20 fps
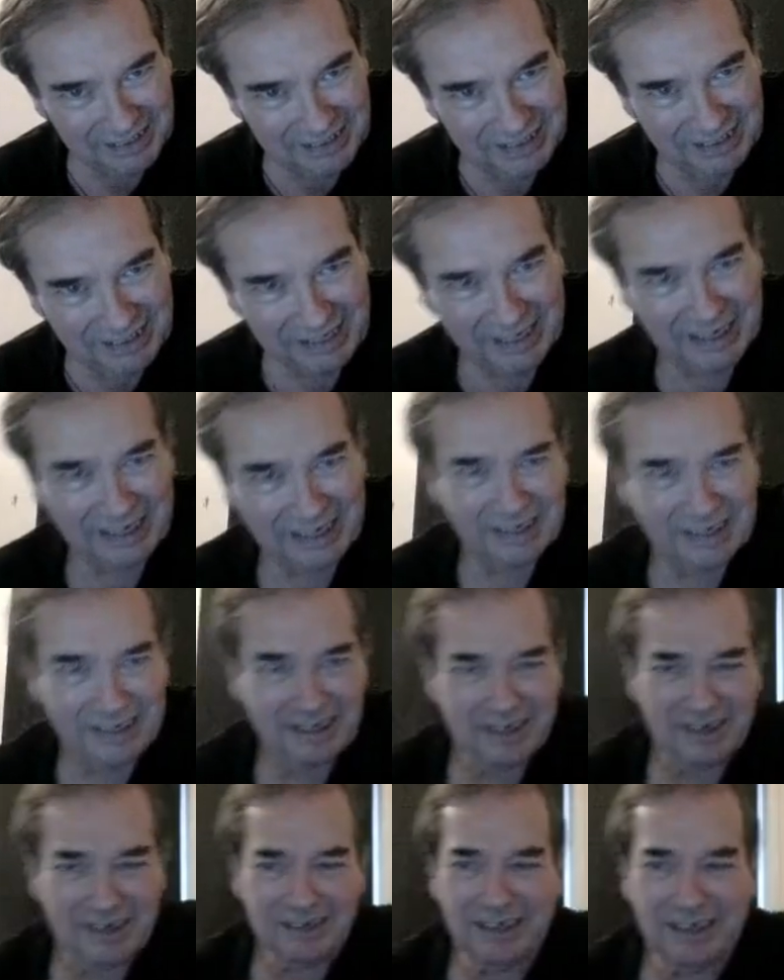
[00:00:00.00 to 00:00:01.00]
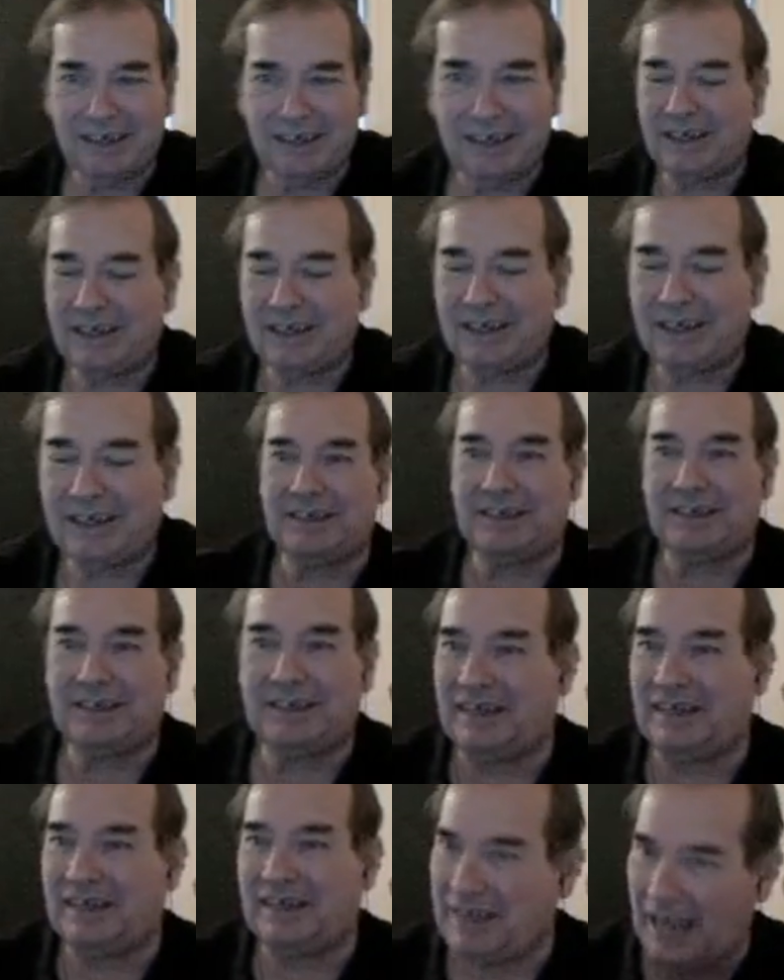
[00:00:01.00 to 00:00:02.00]
They didn't
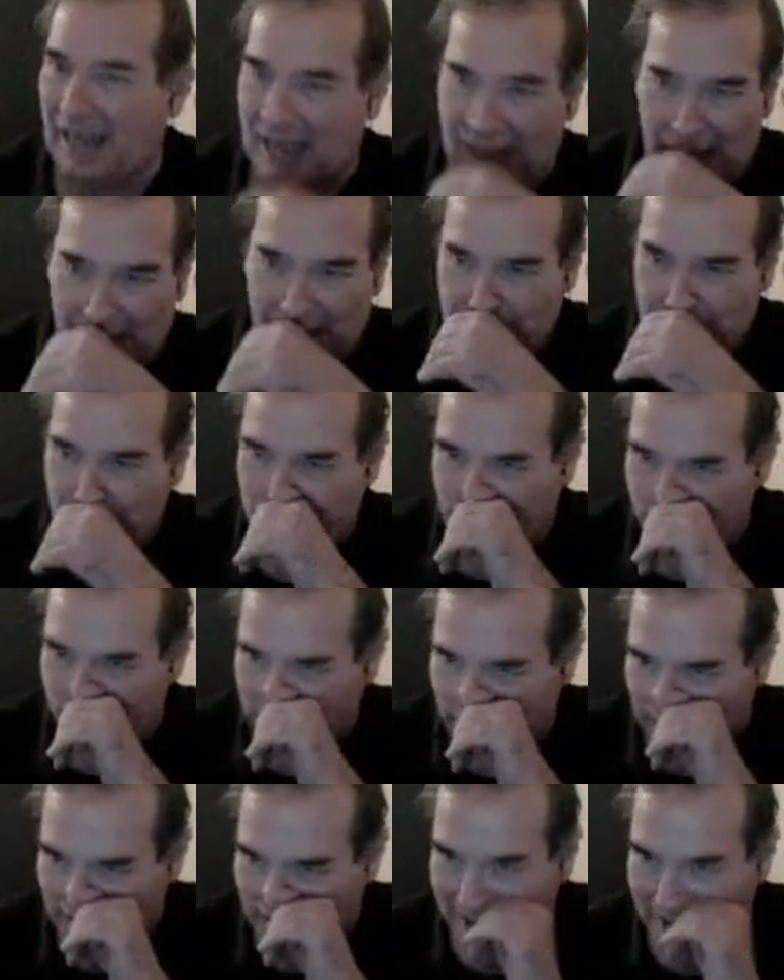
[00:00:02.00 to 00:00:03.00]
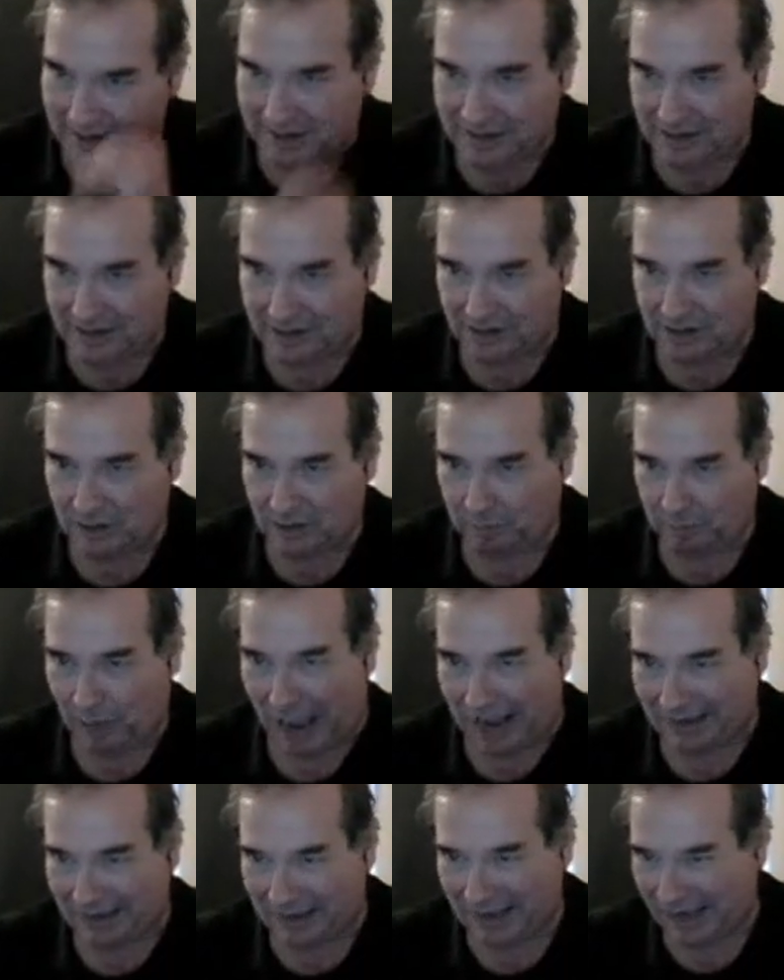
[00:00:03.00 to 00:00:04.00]
need that extra bit just to
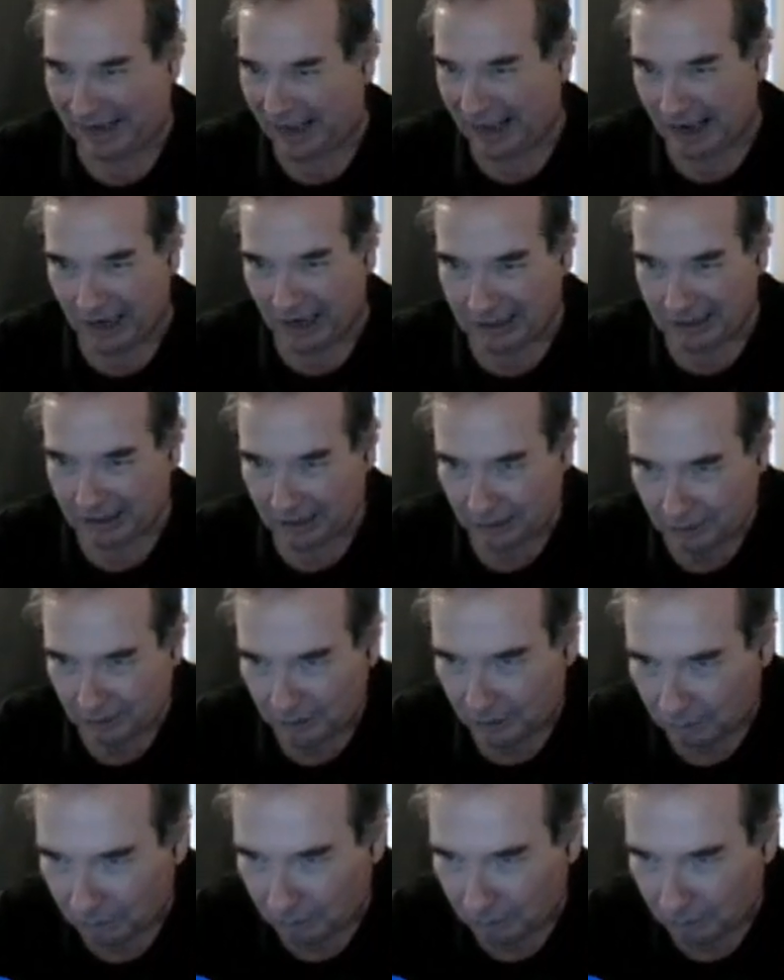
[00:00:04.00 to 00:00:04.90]
pad it out. I don't know why.